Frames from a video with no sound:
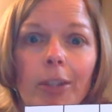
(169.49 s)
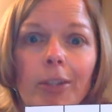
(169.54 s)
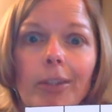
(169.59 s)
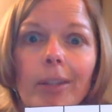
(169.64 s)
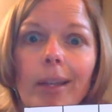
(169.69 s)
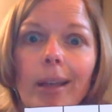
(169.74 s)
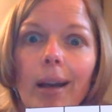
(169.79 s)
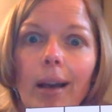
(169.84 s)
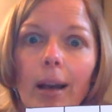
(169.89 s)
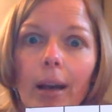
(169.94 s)

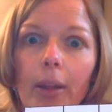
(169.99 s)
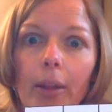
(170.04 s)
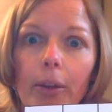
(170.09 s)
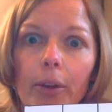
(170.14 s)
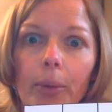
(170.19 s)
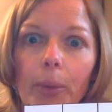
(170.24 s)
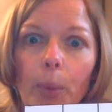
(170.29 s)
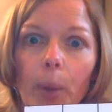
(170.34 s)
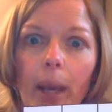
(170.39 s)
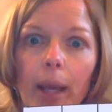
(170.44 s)
The
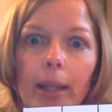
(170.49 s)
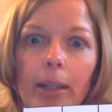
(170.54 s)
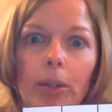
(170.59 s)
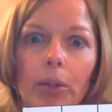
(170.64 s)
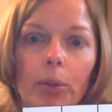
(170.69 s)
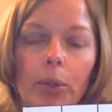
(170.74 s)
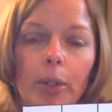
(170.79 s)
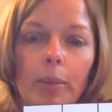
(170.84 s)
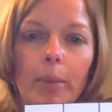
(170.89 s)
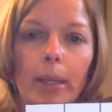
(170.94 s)
other way you
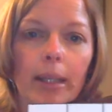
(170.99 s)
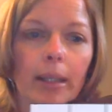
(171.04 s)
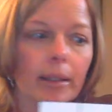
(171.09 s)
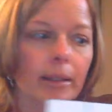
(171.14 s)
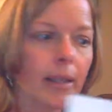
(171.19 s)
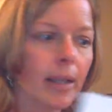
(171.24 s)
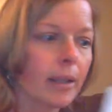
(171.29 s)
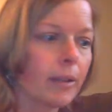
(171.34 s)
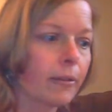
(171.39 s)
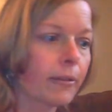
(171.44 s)
could make a
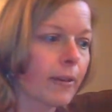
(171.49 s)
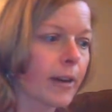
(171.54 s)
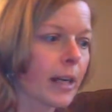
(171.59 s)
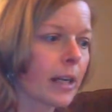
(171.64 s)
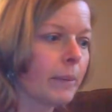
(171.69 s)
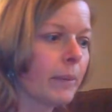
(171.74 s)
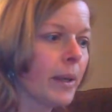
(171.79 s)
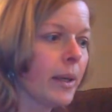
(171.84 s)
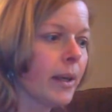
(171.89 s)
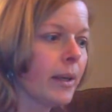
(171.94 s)
10 frame